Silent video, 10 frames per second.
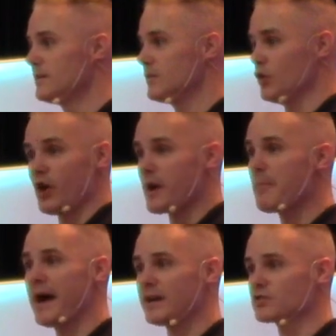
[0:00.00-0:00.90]
you're not a
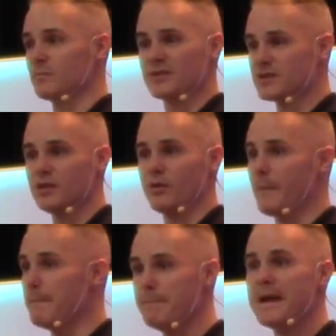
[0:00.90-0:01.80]
pastor, but still,
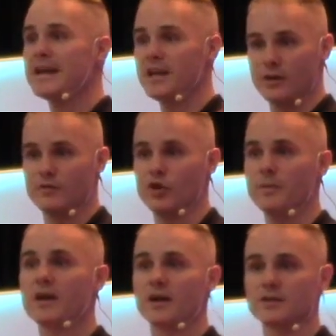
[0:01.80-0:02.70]
many of you,
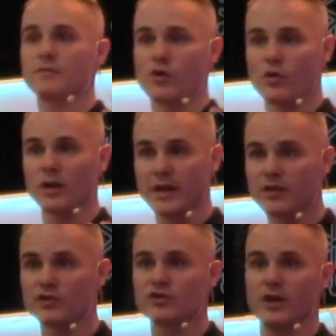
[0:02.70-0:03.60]
because of your
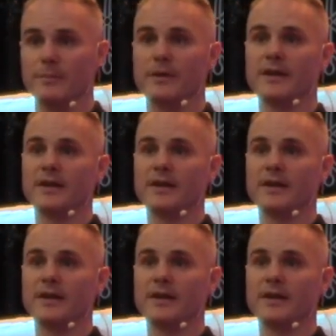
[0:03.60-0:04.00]
leadership,